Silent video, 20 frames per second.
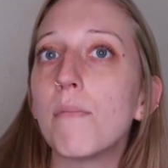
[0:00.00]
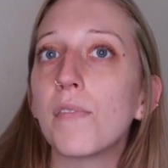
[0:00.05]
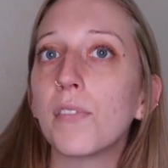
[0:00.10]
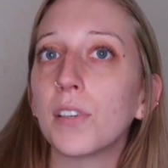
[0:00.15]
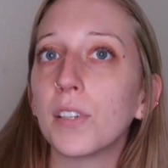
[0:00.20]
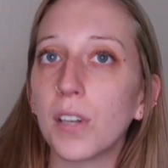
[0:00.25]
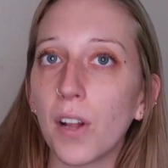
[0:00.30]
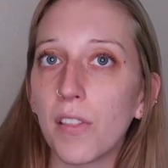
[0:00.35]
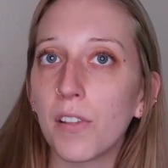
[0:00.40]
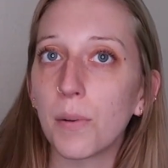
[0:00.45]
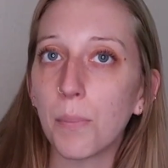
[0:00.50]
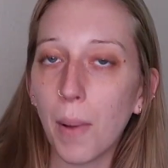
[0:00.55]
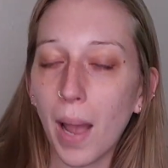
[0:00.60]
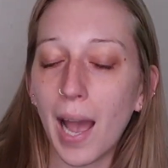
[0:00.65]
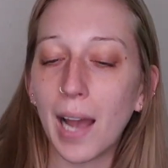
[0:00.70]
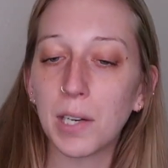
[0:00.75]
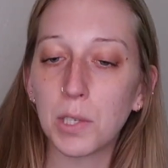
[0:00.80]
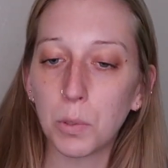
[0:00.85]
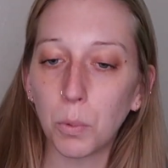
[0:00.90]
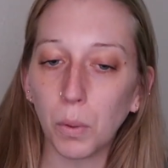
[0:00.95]
for another
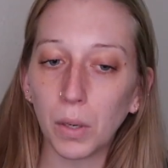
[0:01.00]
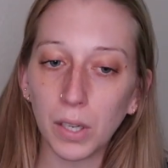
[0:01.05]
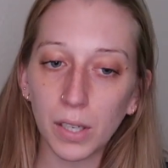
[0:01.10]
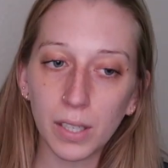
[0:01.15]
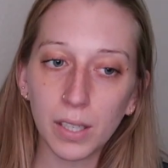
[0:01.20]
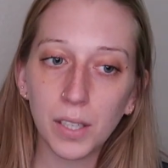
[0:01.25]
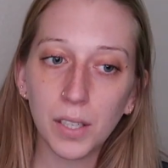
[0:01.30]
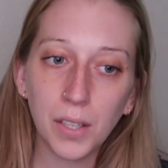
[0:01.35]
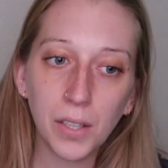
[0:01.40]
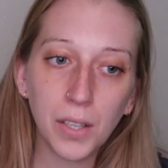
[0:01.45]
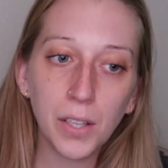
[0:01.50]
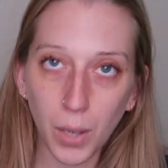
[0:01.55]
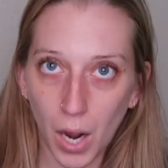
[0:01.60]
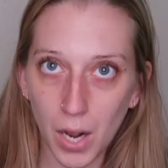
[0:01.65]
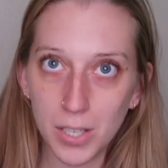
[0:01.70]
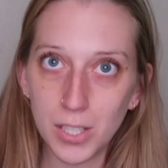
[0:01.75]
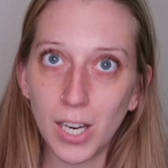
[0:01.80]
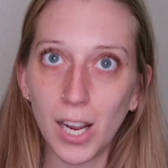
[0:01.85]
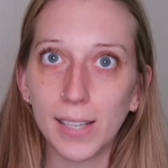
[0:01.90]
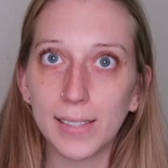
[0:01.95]
patchwork
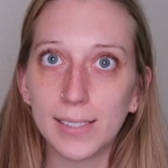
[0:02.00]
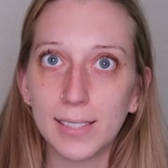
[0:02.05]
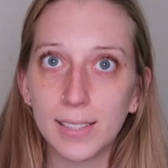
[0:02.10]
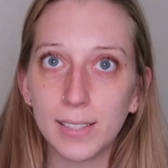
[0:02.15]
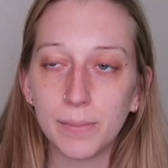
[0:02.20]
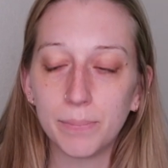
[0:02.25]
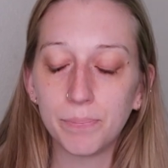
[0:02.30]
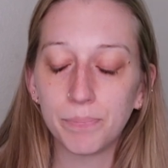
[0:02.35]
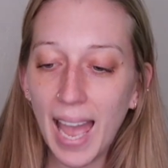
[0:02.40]
project.